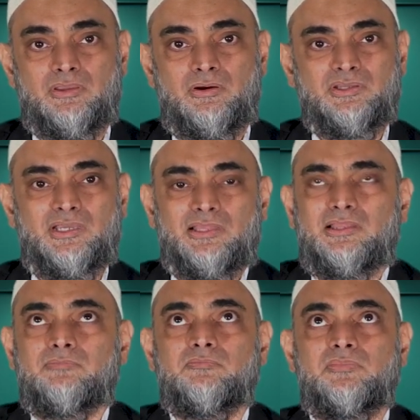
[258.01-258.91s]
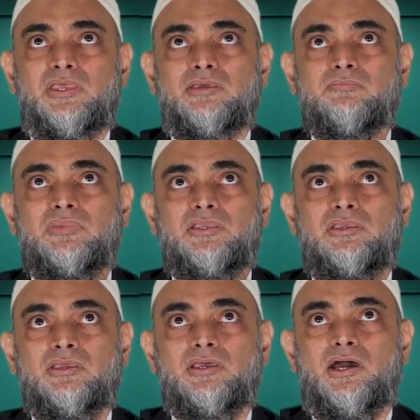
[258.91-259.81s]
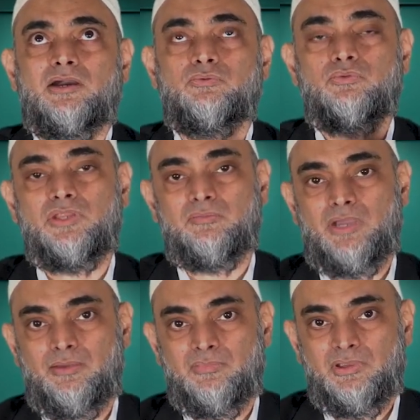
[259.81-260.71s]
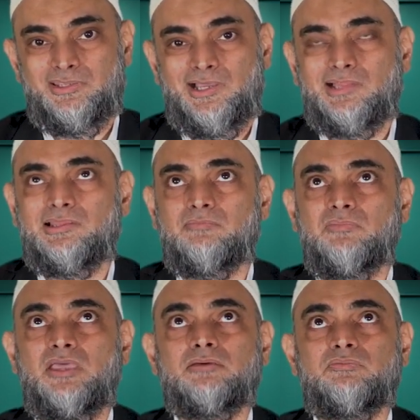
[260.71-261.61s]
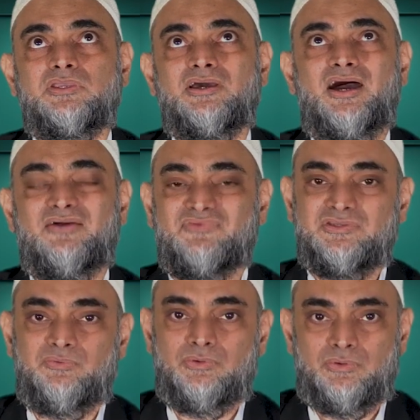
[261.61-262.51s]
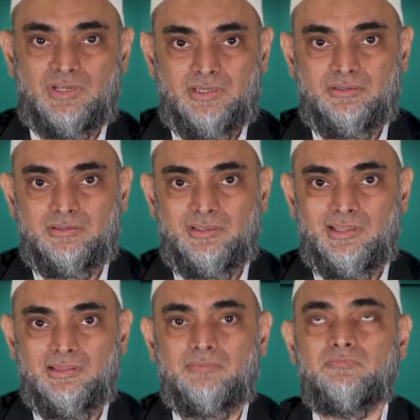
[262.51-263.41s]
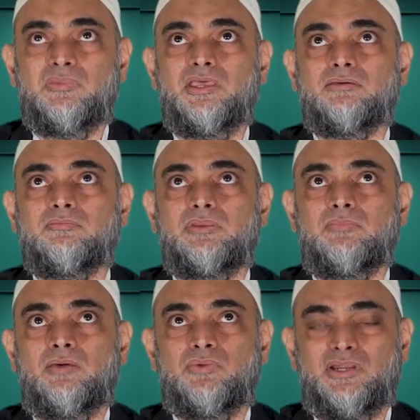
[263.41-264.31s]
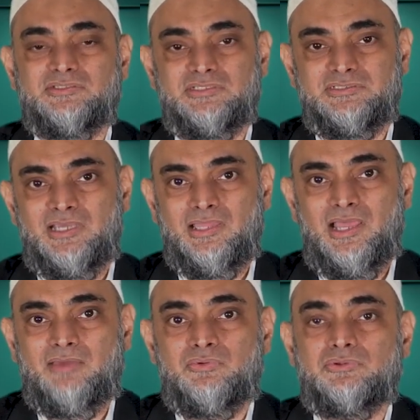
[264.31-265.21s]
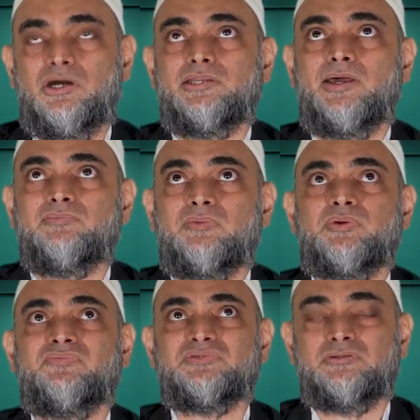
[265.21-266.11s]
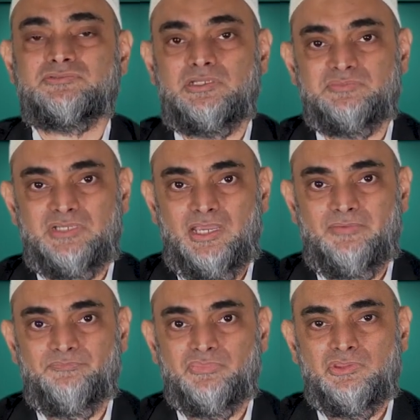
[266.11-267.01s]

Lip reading: Oh Ya Allah, make me a good imam. Ya Allah, make me hafiz of Quran. Ya Allah, make me memorize. Ya Allah, I want to adopt the Prophet of the life.